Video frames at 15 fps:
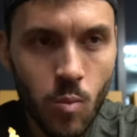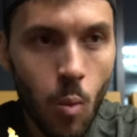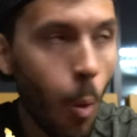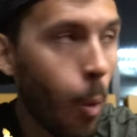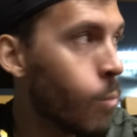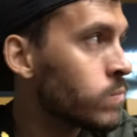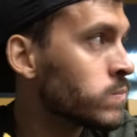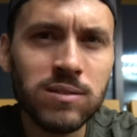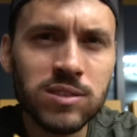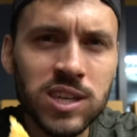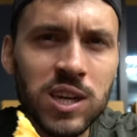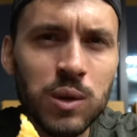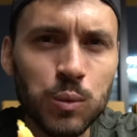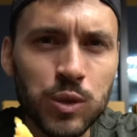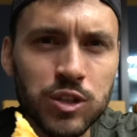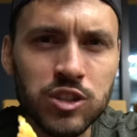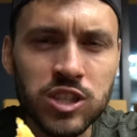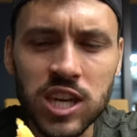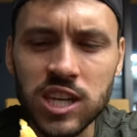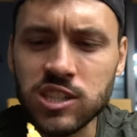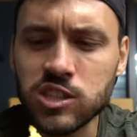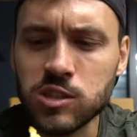Mm. It's got a weird
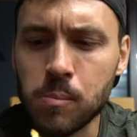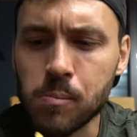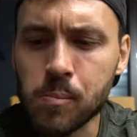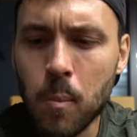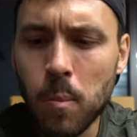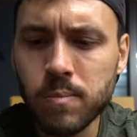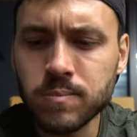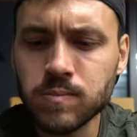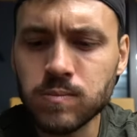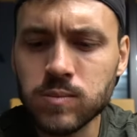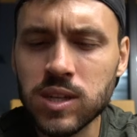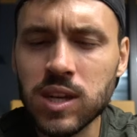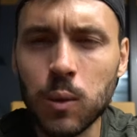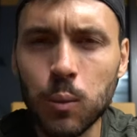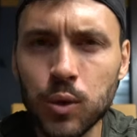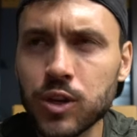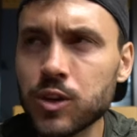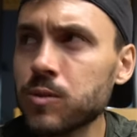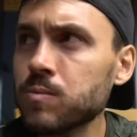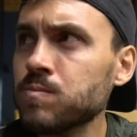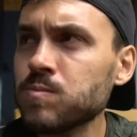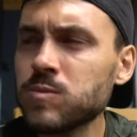taste and a weird
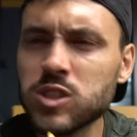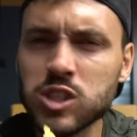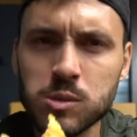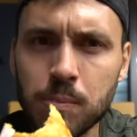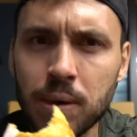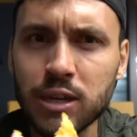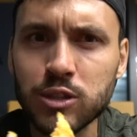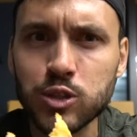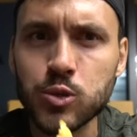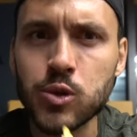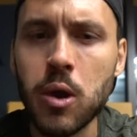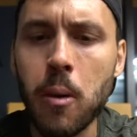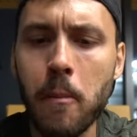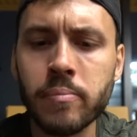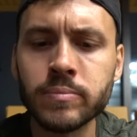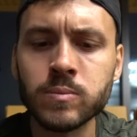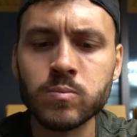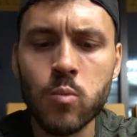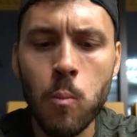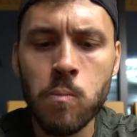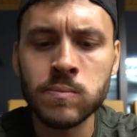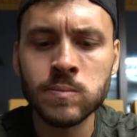smell to
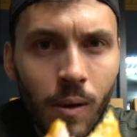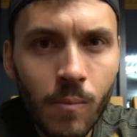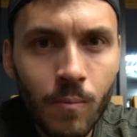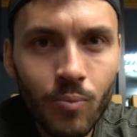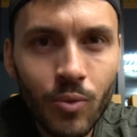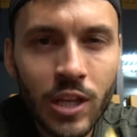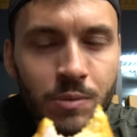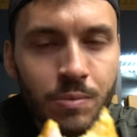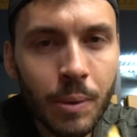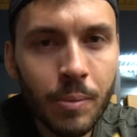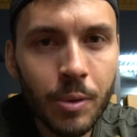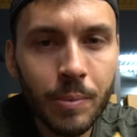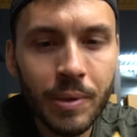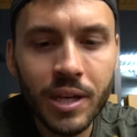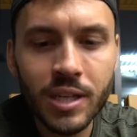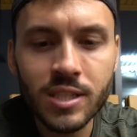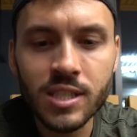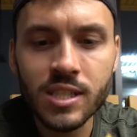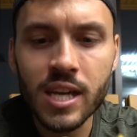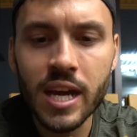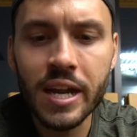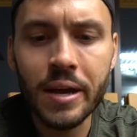it. That's probably because
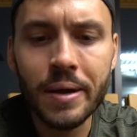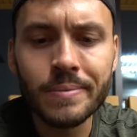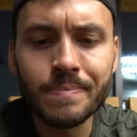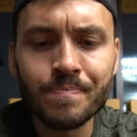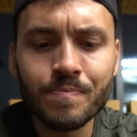it's got a.